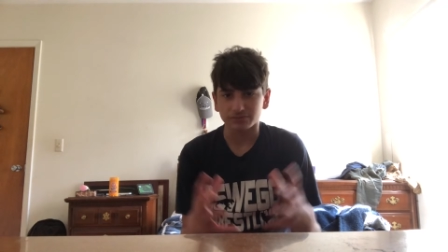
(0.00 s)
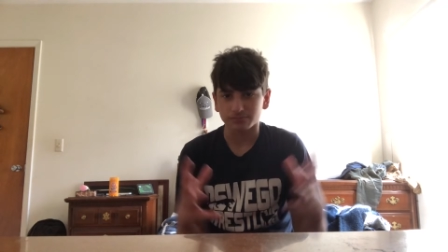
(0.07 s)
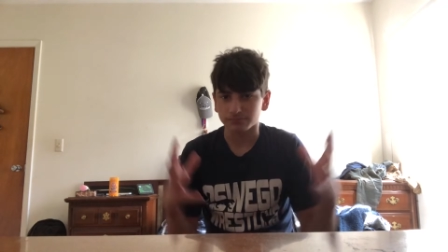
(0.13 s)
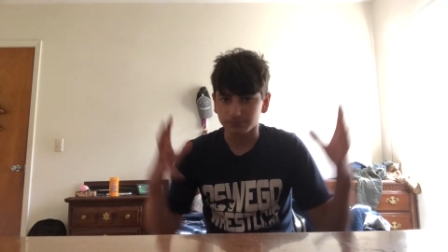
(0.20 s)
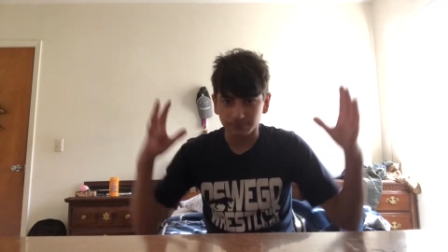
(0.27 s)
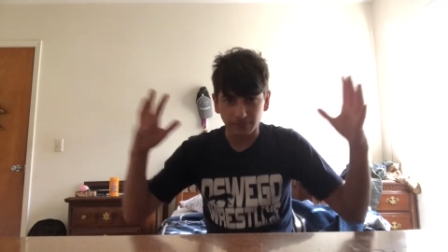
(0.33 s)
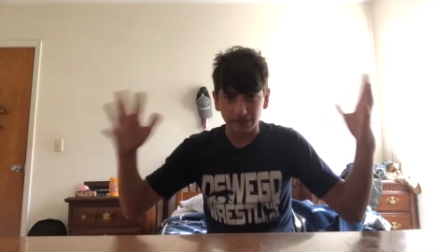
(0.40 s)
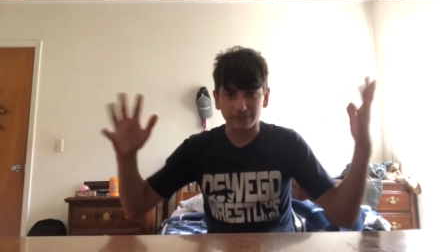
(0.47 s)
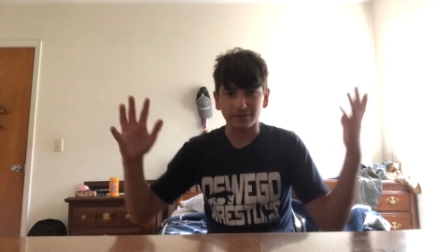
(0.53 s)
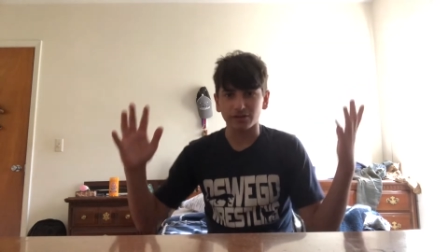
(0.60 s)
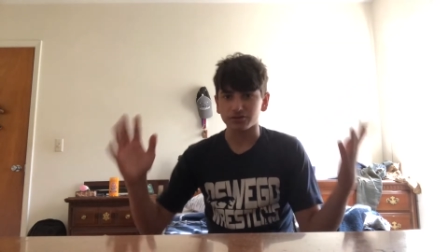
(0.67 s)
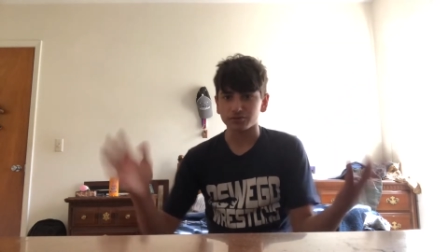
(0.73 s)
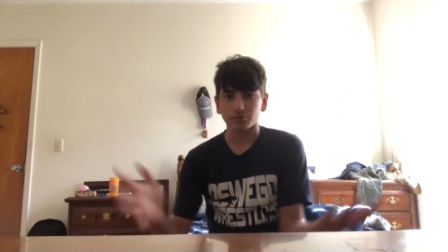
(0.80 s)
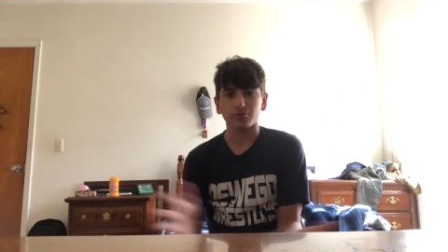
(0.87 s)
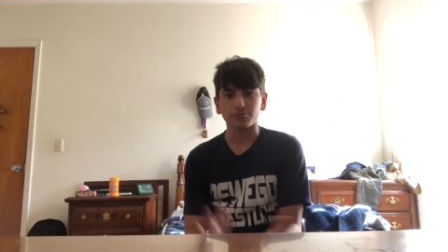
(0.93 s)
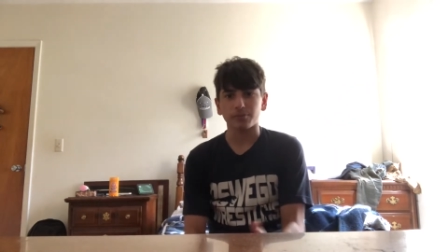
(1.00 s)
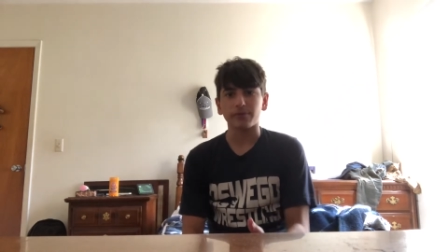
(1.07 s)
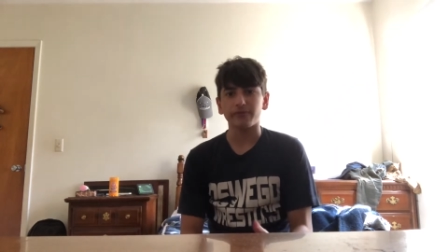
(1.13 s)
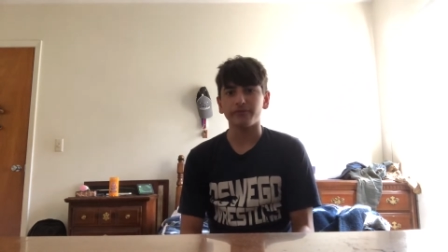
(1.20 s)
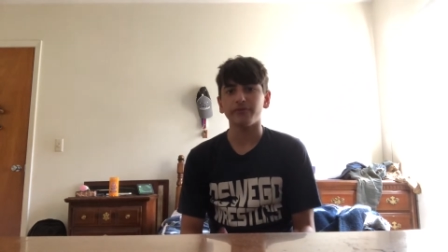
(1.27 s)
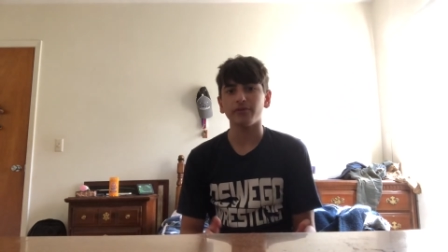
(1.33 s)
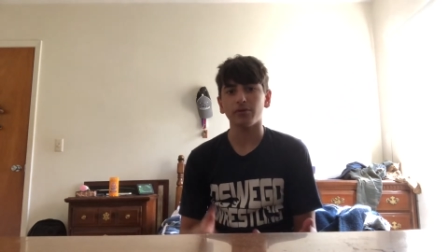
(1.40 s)
My schedule has been
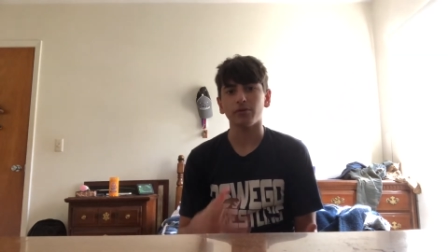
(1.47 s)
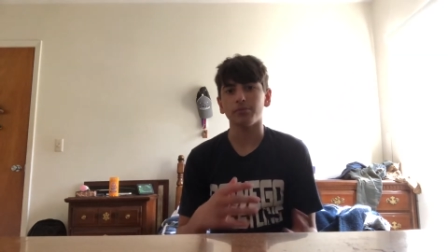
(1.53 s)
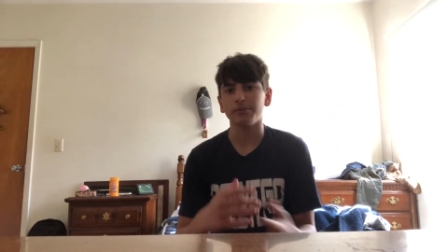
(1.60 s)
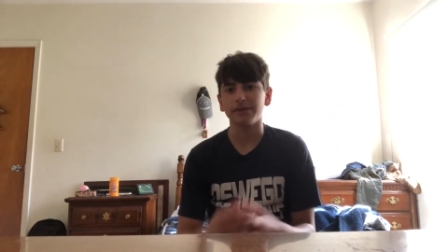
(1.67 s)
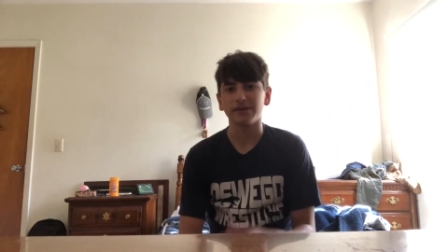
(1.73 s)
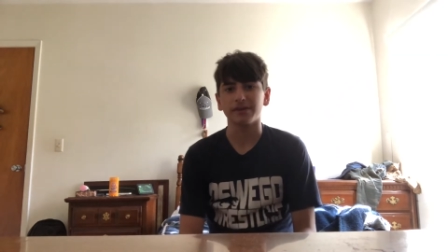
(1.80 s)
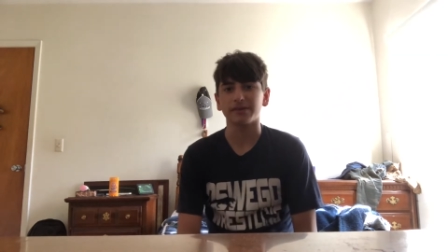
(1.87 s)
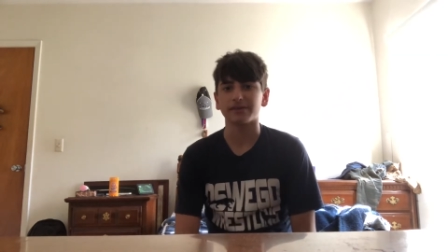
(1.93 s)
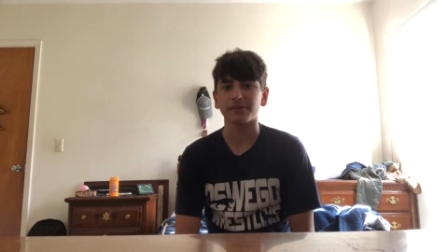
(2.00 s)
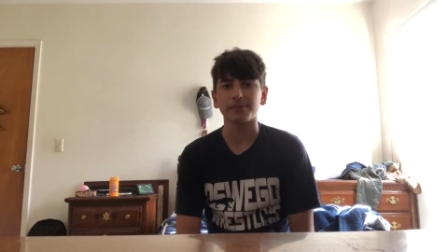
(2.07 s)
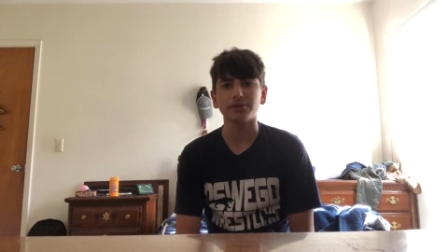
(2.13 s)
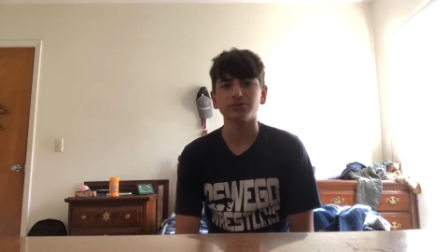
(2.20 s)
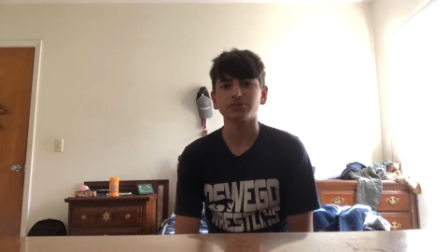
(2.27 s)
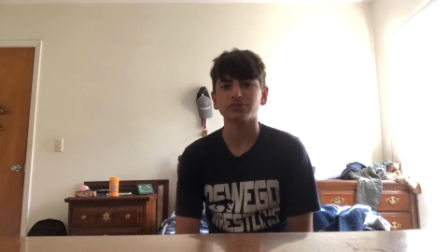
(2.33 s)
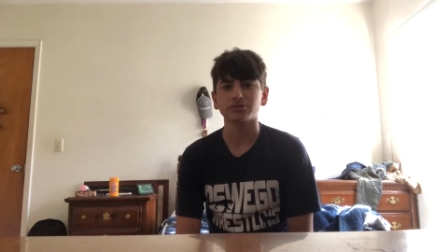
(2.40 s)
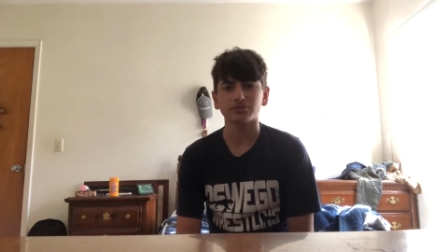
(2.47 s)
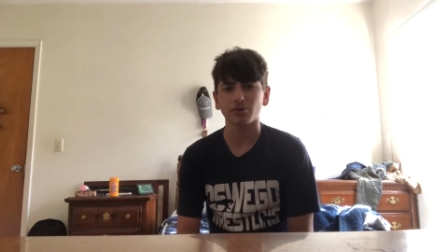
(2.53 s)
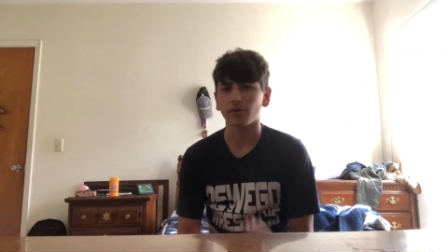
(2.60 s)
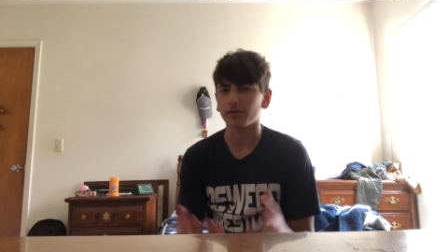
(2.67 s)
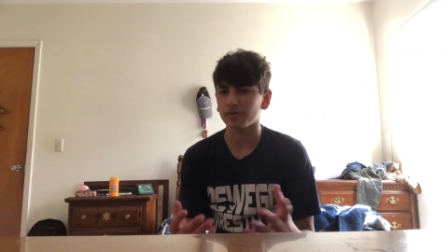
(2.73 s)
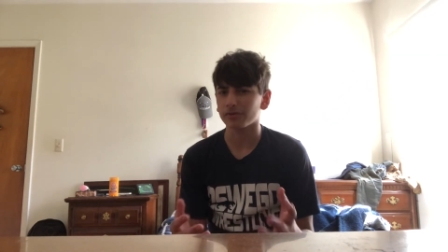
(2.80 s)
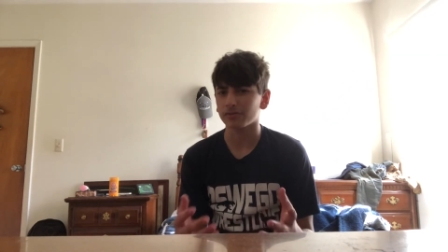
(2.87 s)
filled because
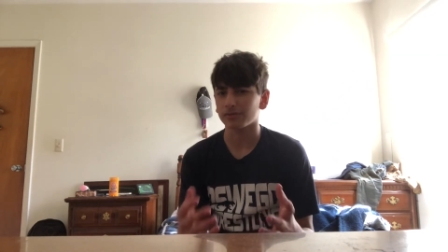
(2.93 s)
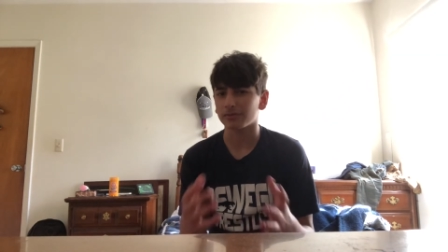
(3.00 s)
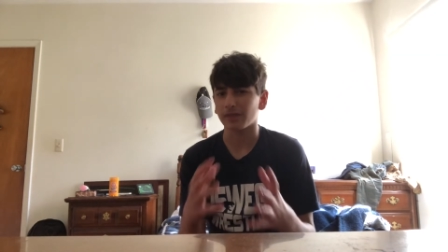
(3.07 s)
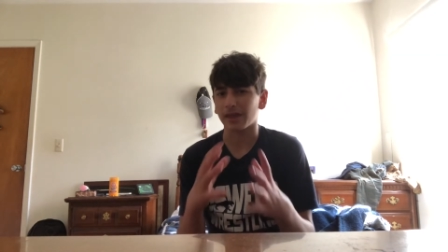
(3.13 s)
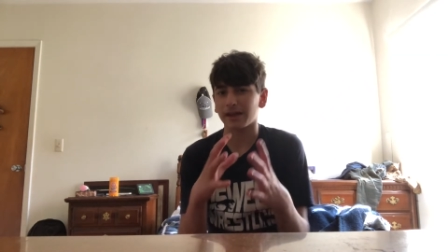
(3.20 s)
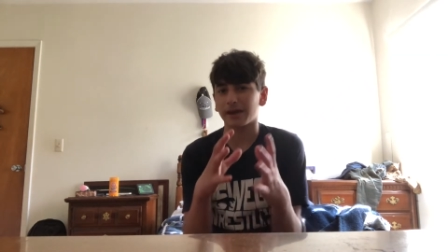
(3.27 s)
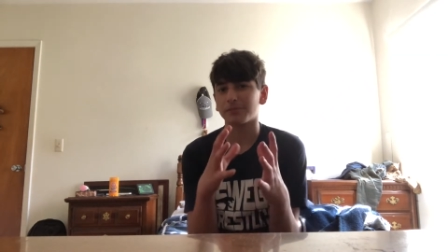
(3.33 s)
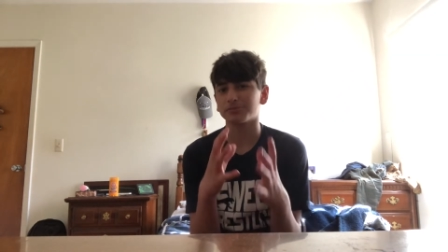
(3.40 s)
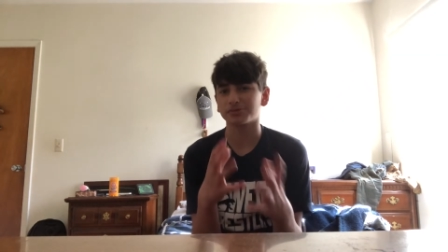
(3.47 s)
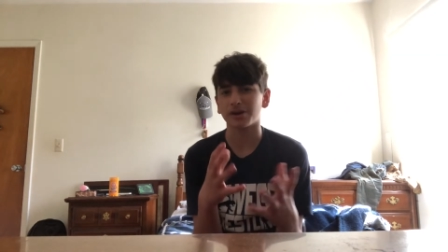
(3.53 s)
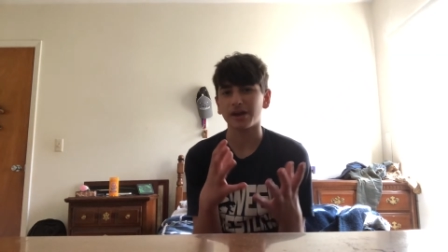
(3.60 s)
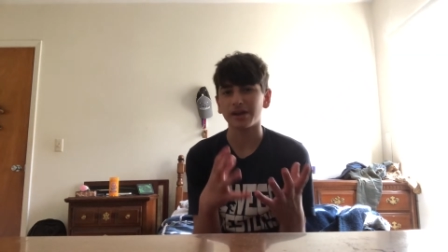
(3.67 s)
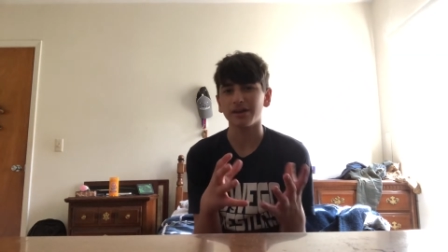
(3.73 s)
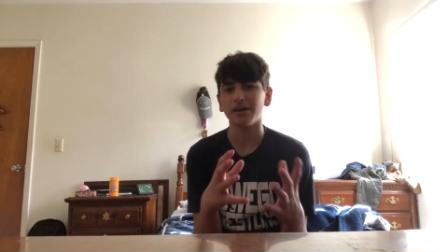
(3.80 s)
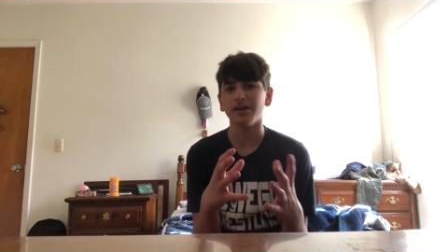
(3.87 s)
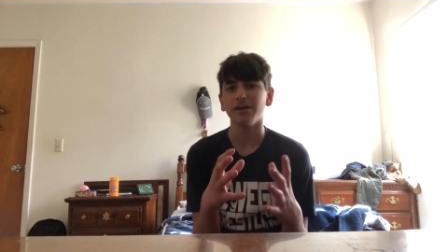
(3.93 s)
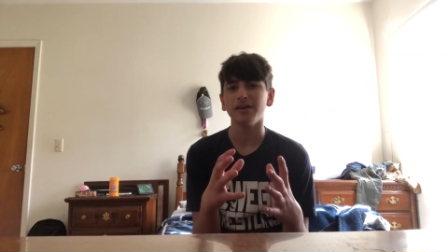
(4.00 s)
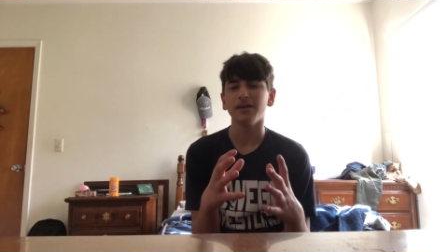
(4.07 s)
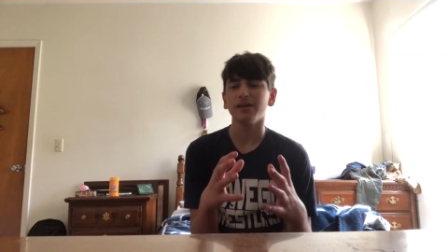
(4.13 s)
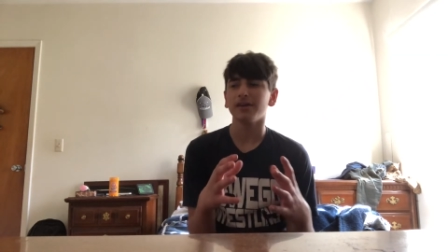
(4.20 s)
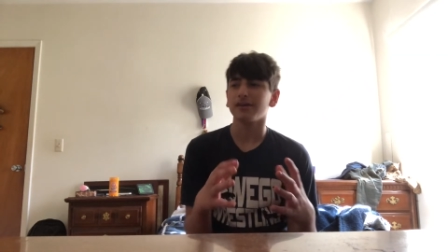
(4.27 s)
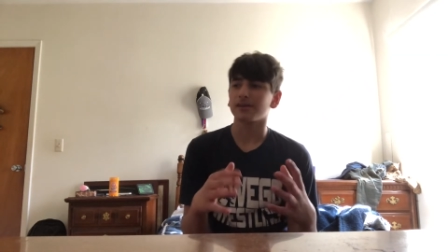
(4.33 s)
I'm trying to
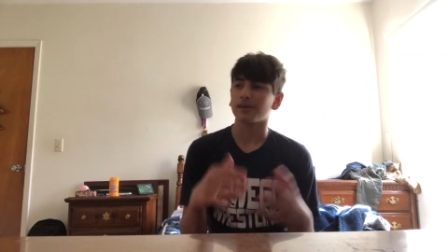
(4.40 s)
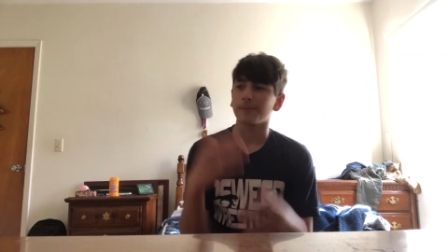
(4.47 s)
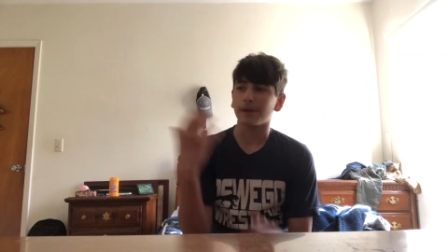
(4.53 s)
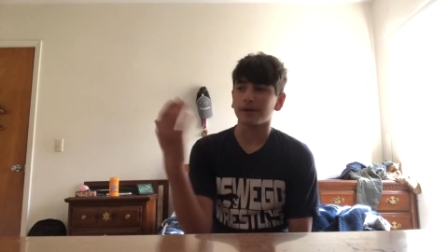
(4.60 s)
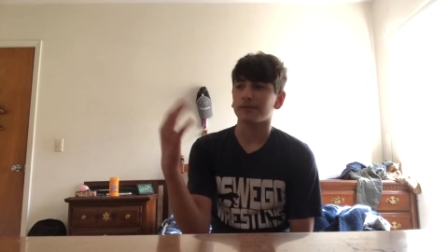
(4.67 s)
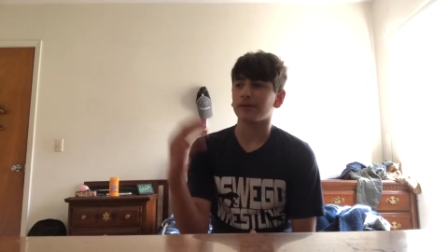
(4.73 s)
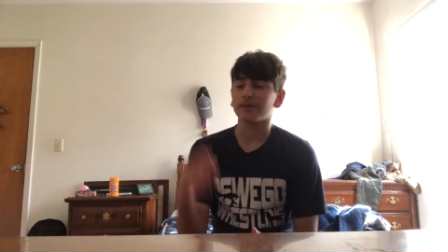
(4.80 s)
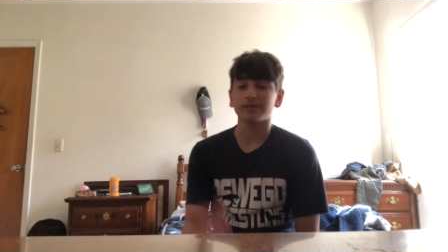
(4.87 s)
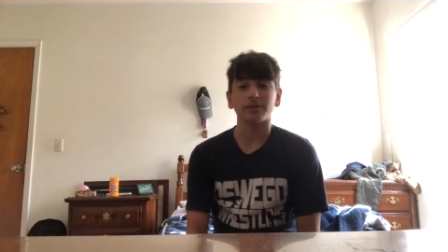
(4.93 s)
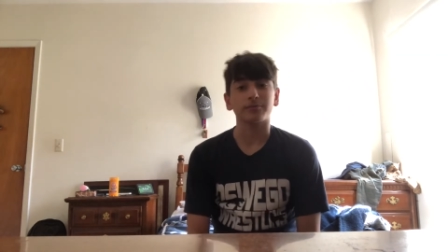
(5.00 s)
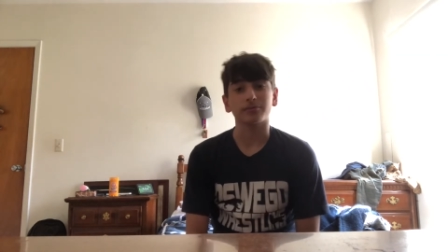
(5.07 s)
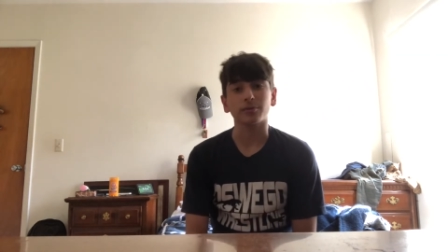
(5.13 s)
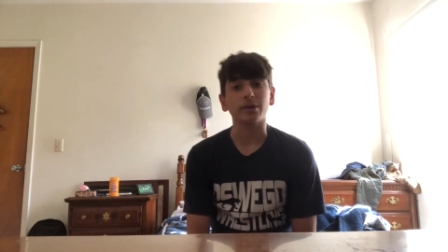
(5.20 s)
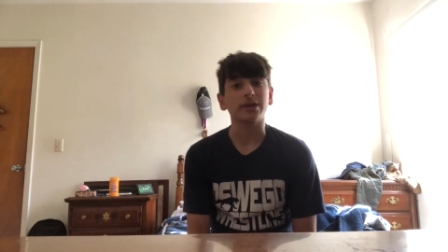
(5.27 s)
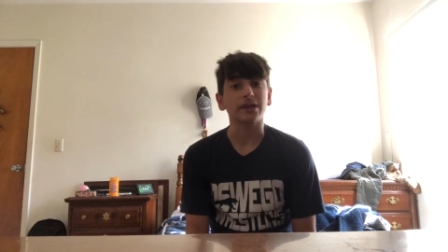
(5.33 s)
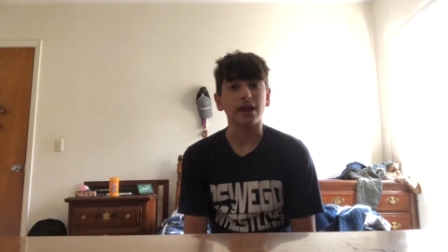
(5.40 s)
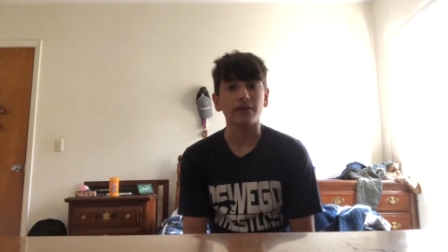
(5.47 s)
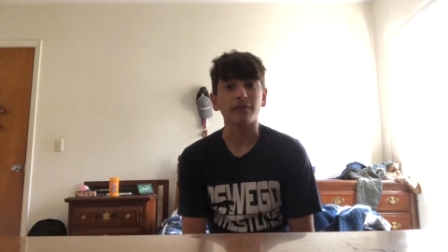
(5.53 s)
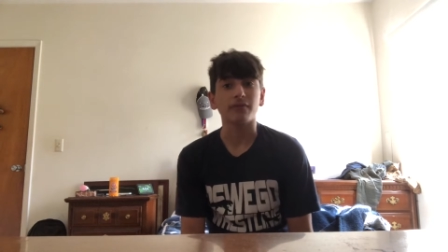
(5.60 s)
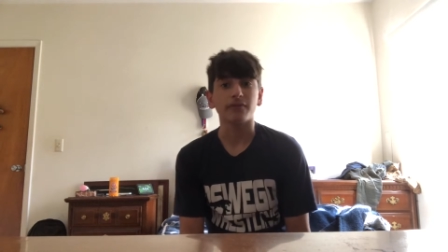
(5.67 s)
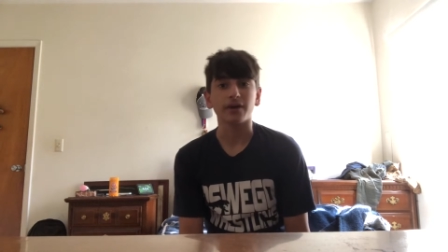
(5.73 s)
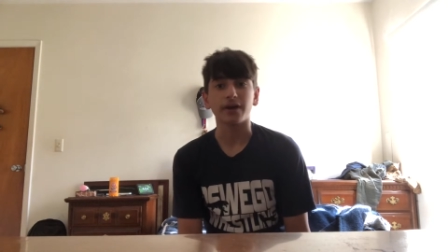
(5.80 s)
get my grades up so I can have a
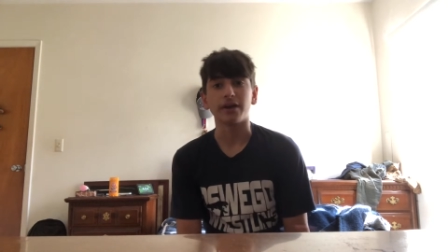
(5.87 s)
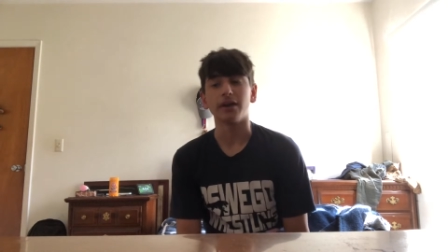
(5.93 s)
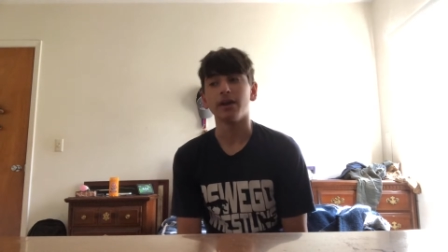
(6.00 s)
fight.